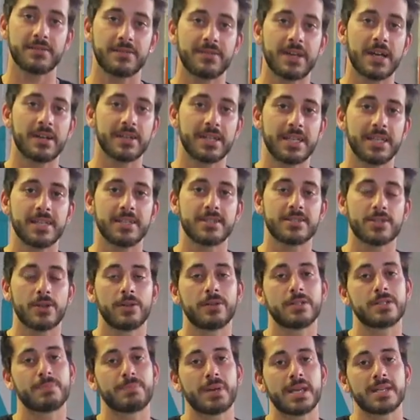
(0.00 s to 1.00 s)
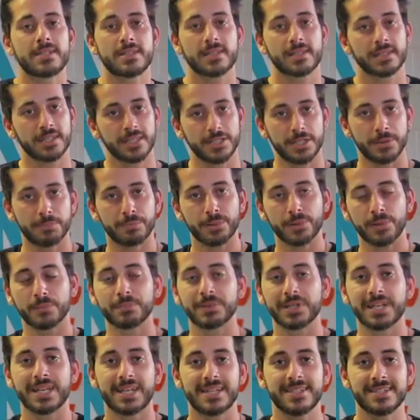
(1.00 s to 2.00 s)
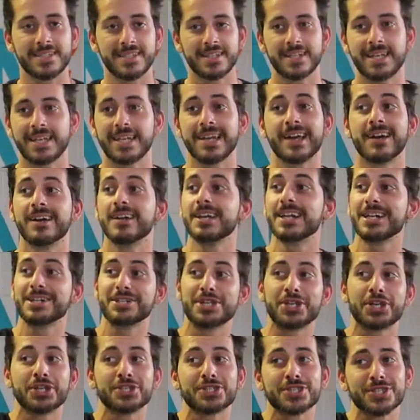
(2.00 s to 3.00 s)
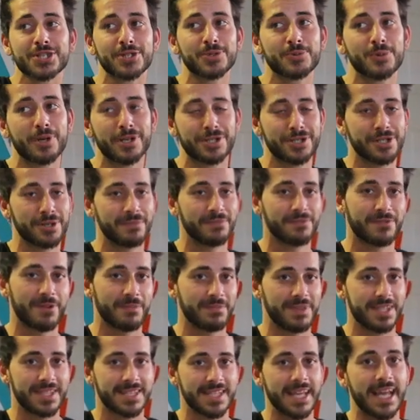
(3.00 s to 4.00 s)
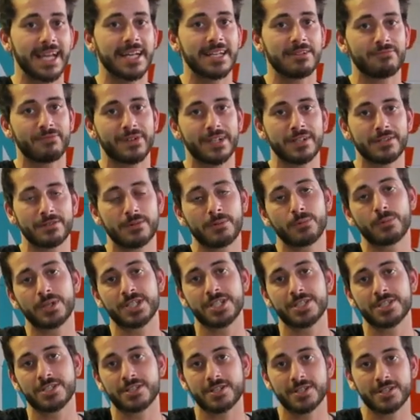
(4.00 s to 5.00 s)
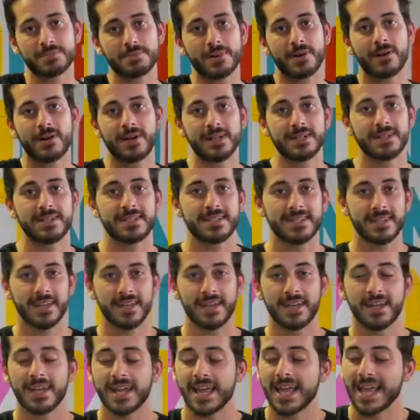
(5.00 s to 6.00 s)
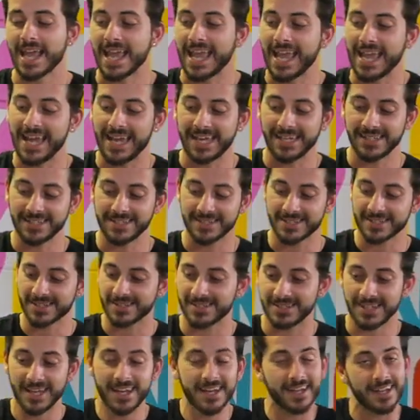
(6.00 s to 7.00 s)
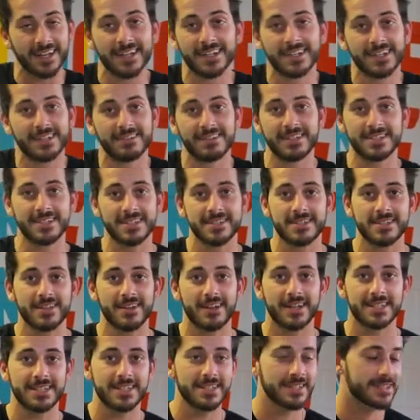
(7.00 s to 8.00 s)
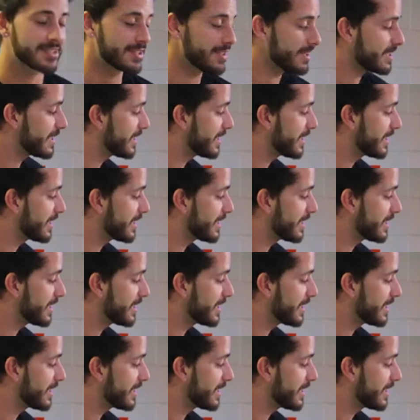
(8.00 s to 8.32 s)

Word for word: of our kids zone is basically you plump the kids in here, you can still watch them from the skating rink, which is just behind us there, and yeah, this is the idea. So the